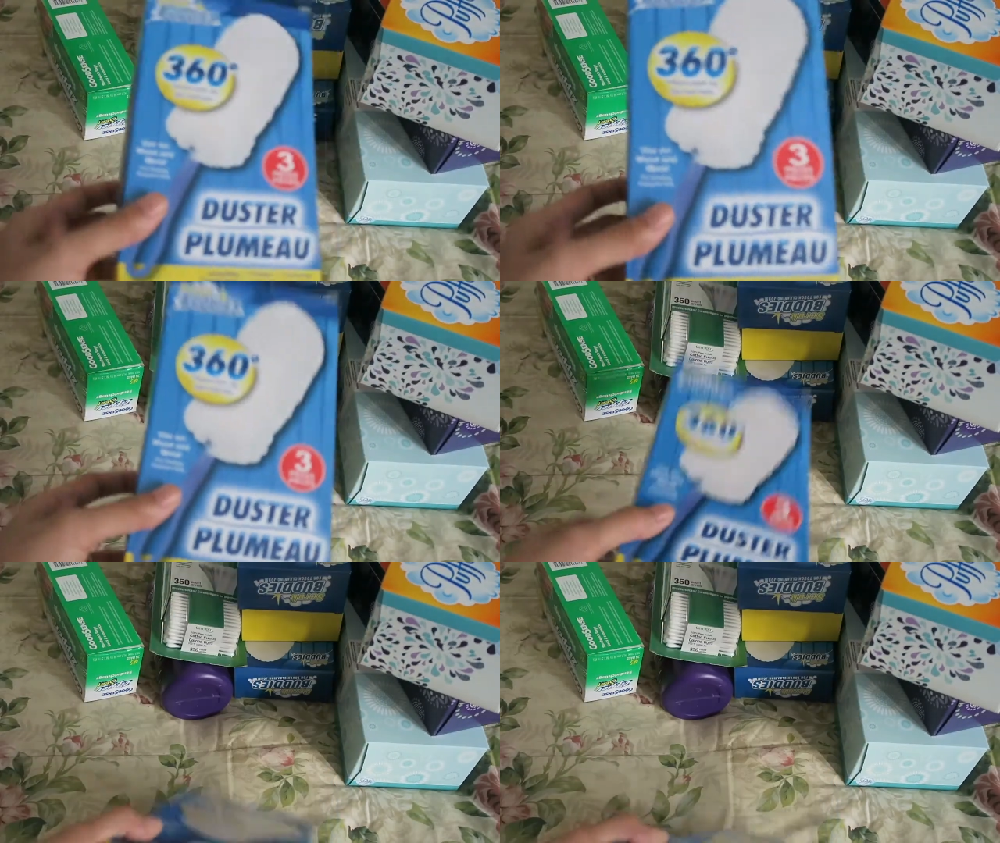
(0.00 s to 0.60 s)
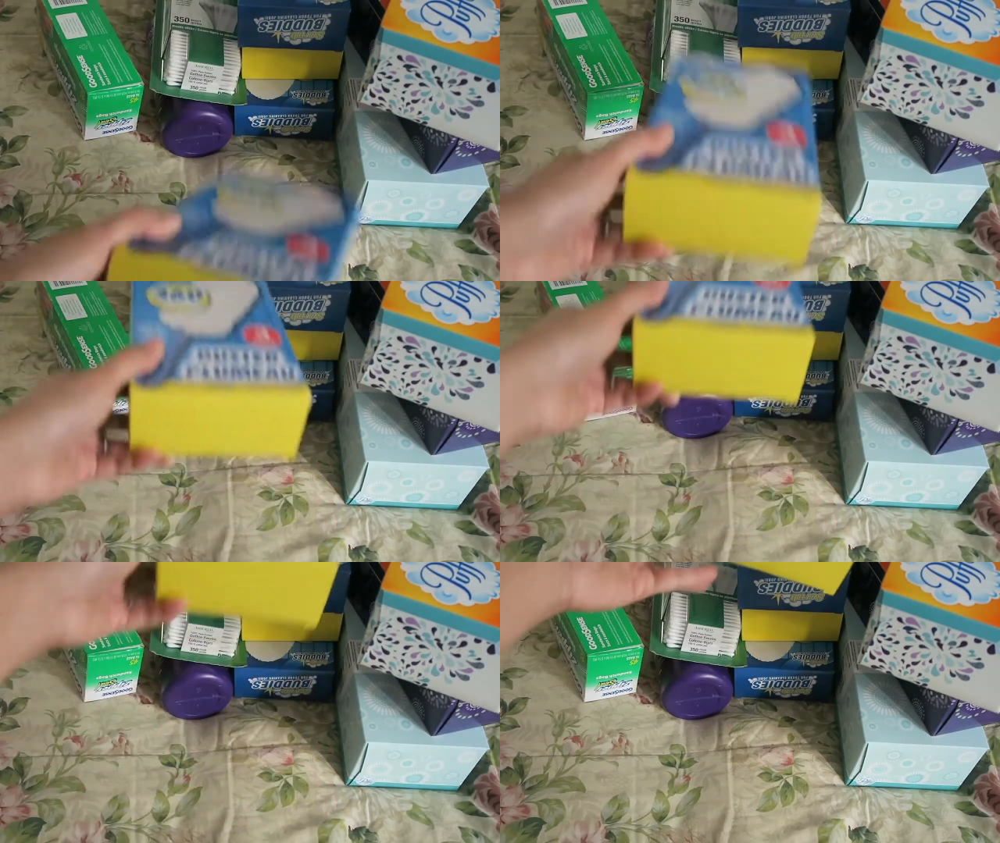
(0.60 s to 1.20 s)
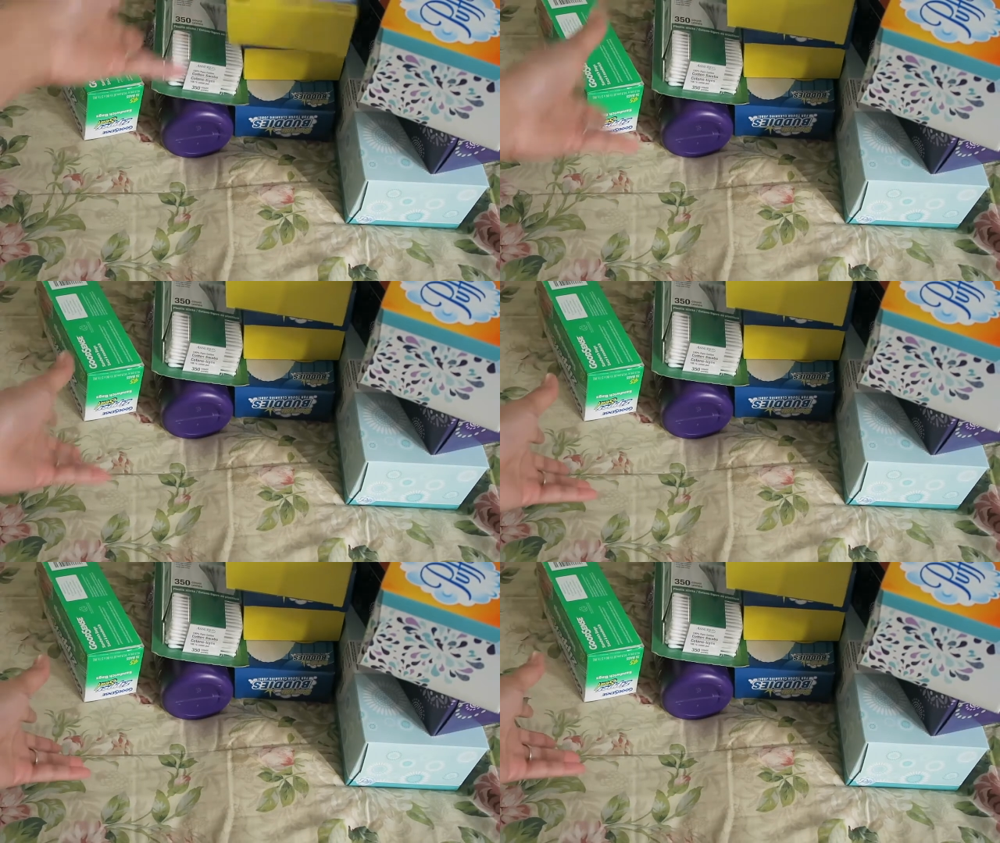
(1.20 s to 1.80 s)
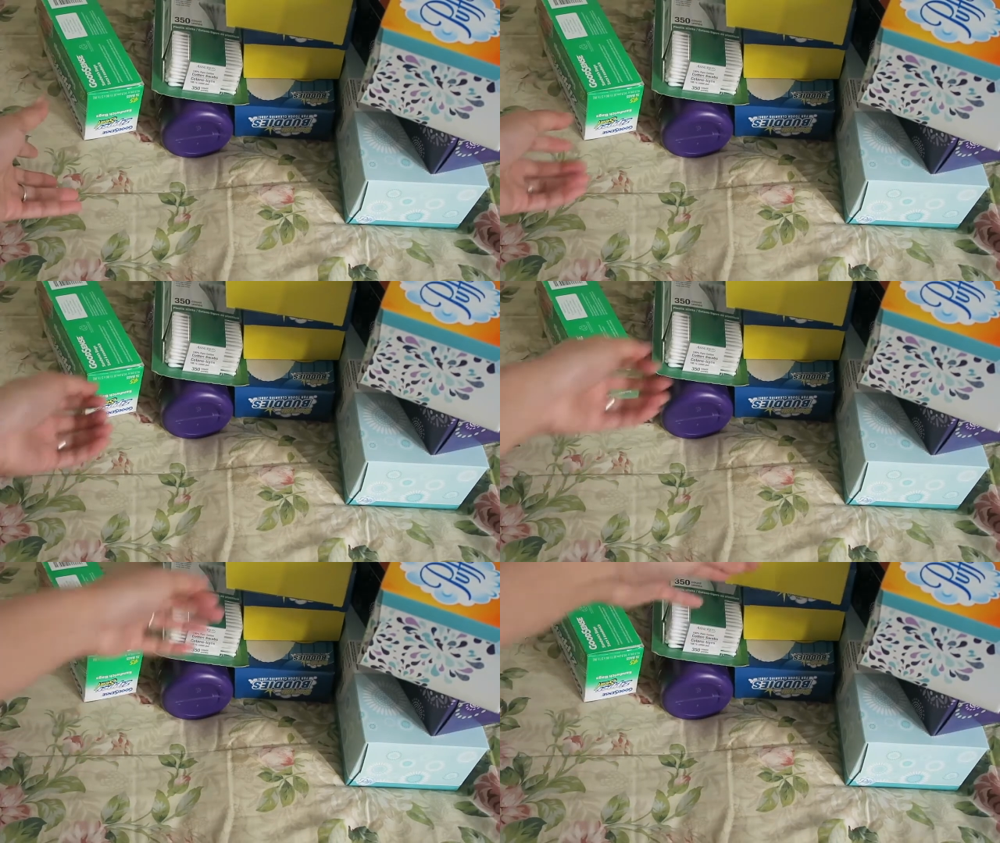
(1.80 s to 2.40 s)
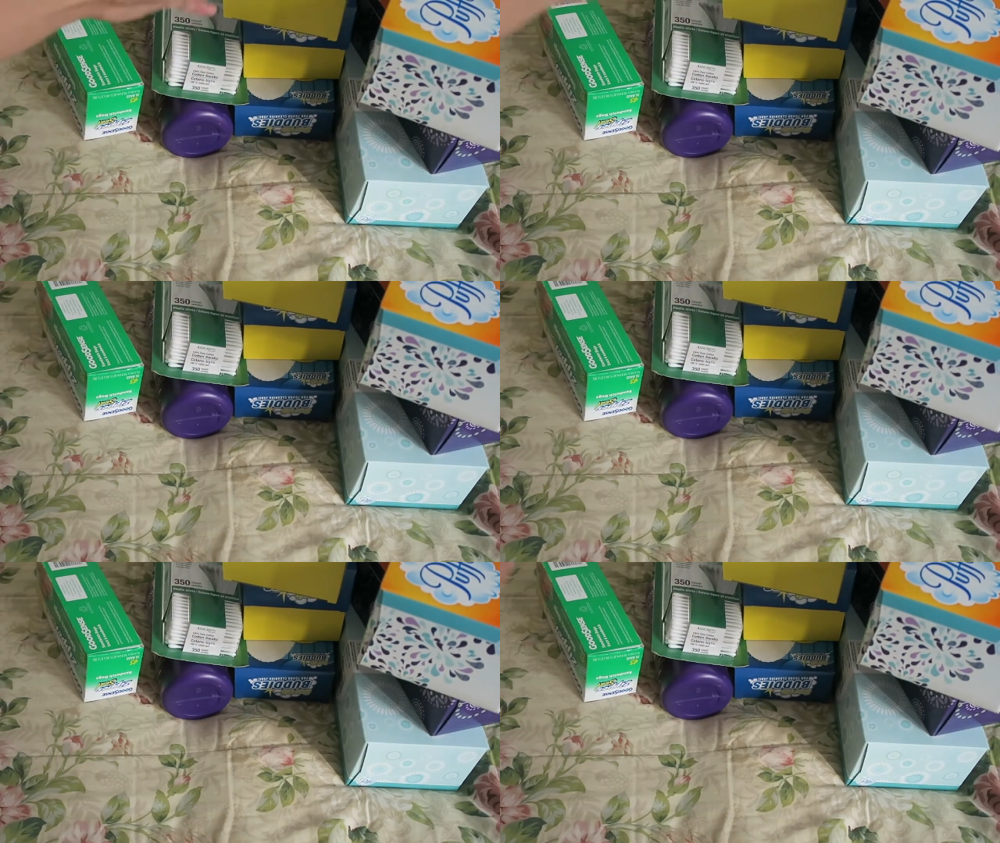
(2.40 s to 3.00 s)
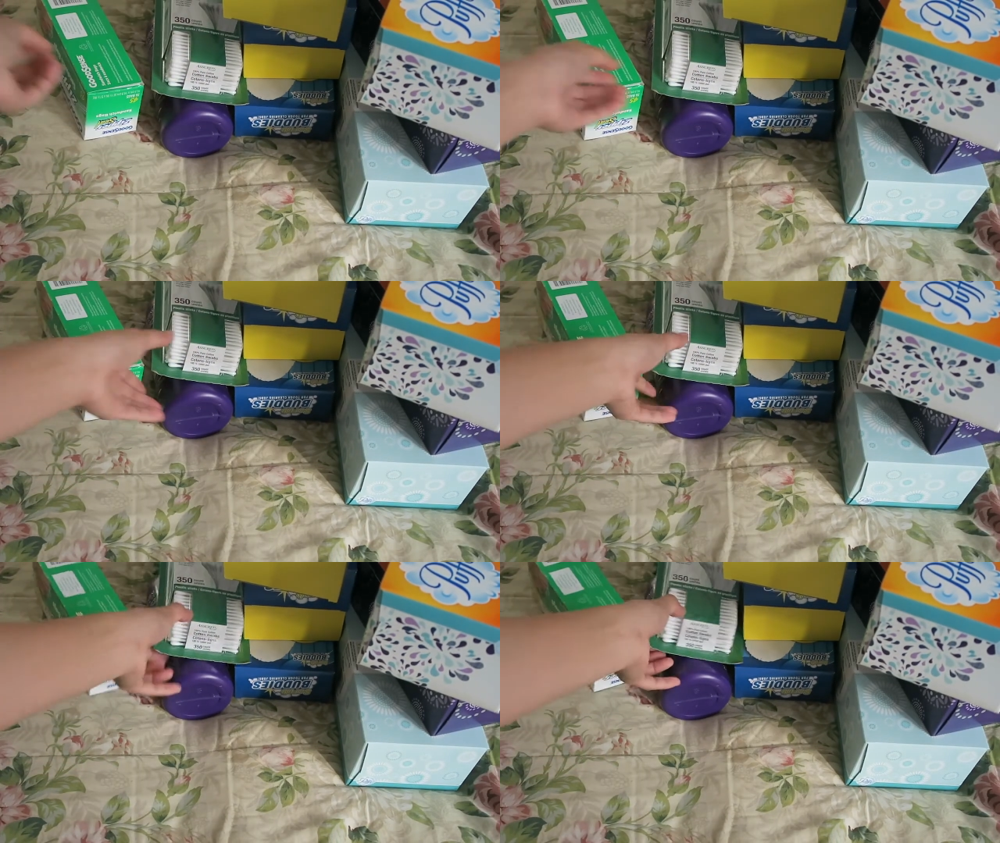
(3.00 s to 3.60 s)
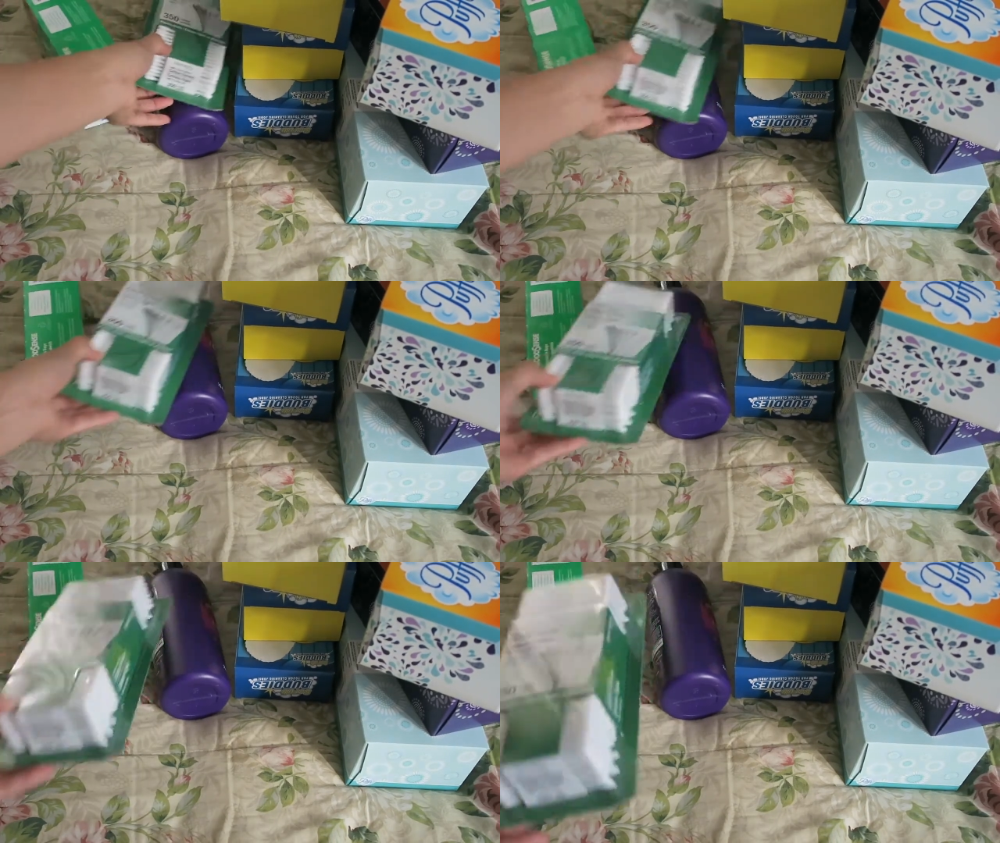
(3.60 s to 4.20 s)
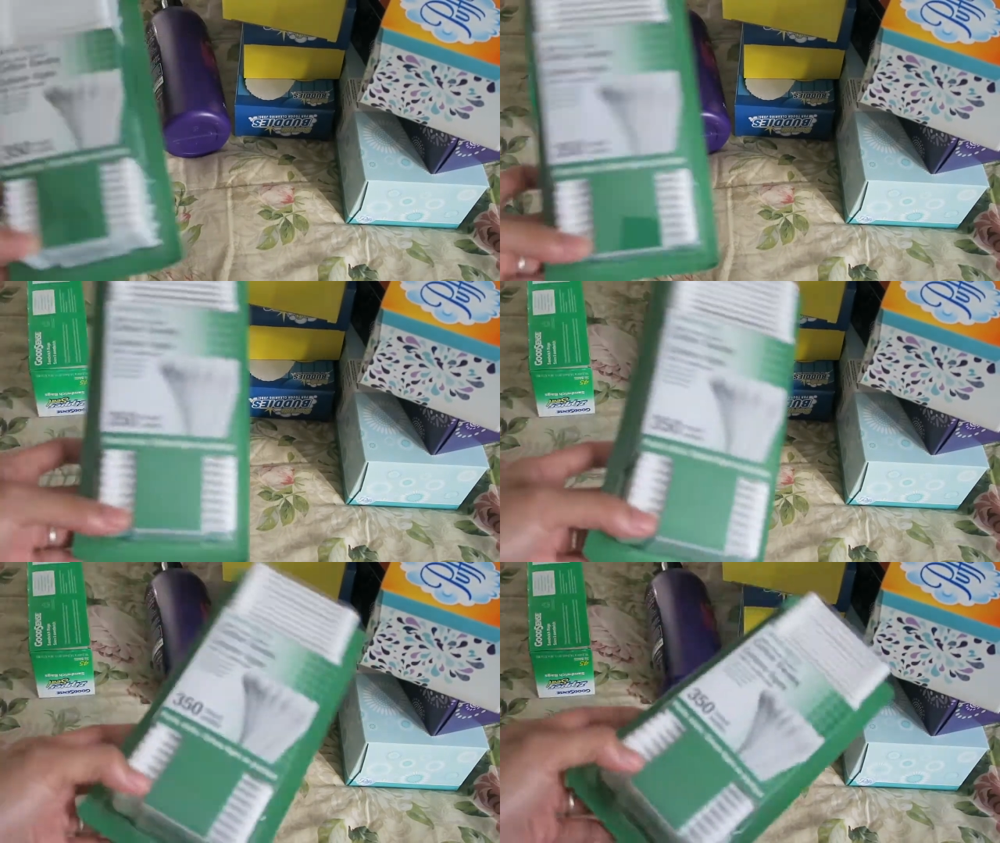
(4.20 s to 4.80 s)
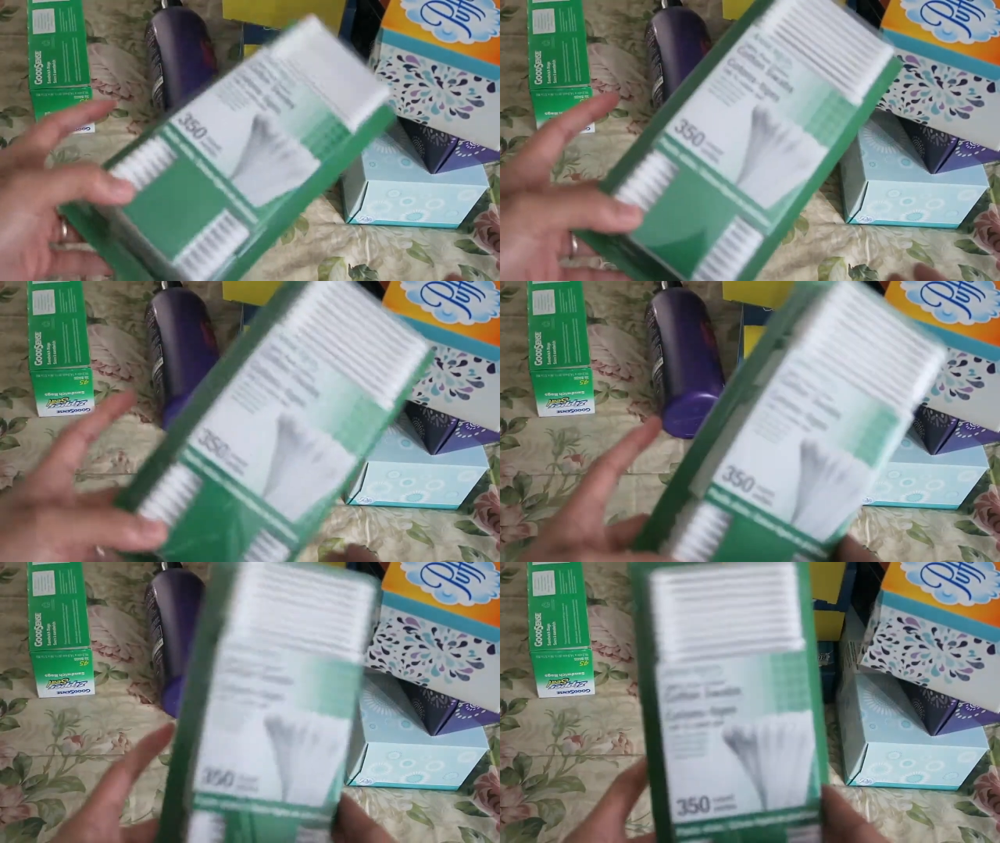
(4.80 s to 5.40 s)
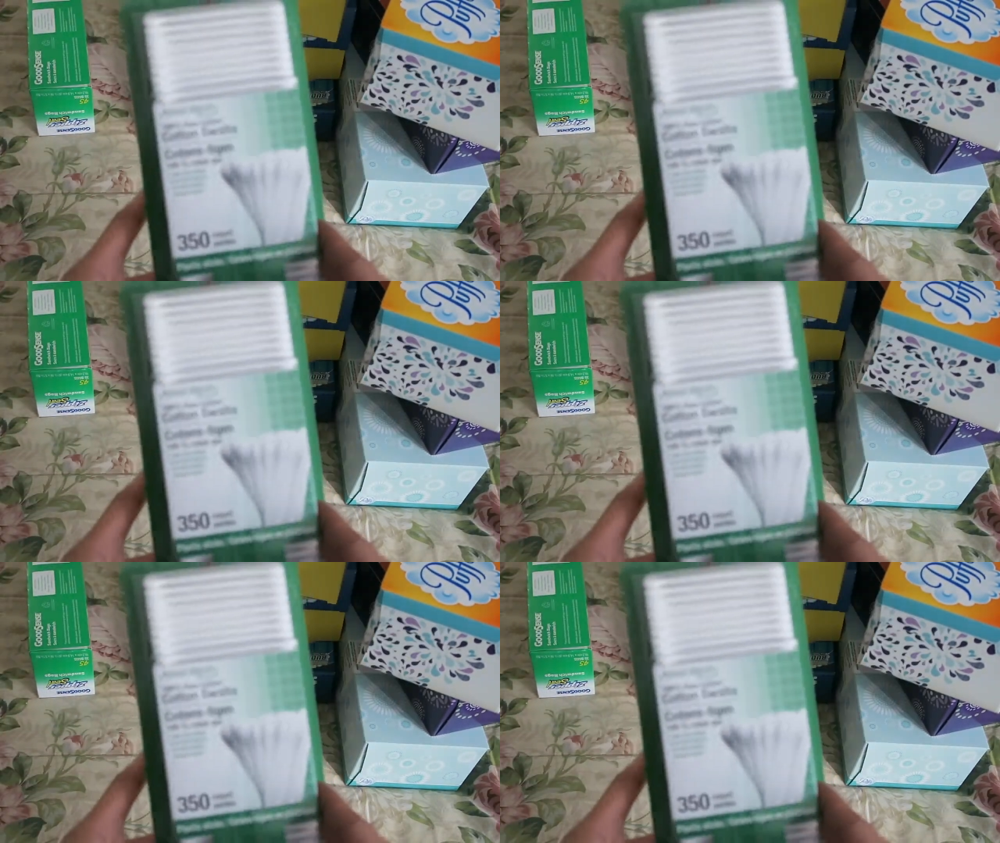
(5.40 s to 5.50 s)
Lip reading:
[unreadable: no face in view]